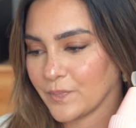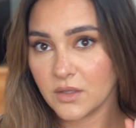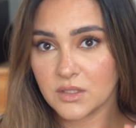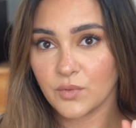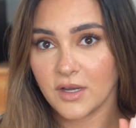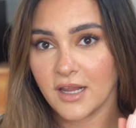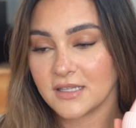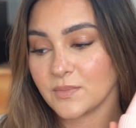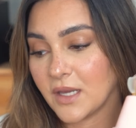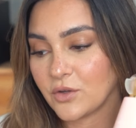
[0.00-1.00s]
This one
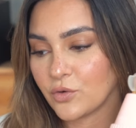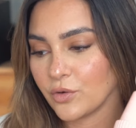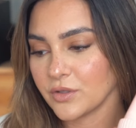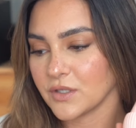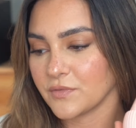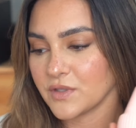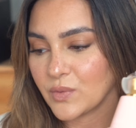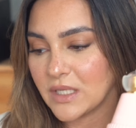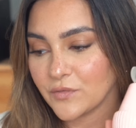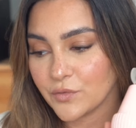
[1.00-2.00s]
has main accords of
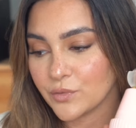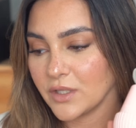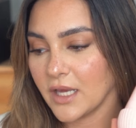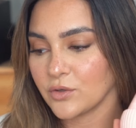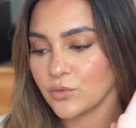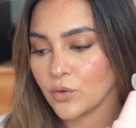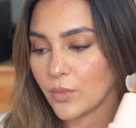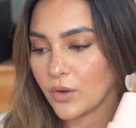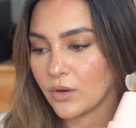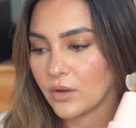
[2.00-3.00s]
sweet, fruity, and
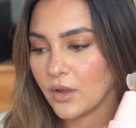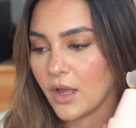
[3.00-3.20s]
gourmand,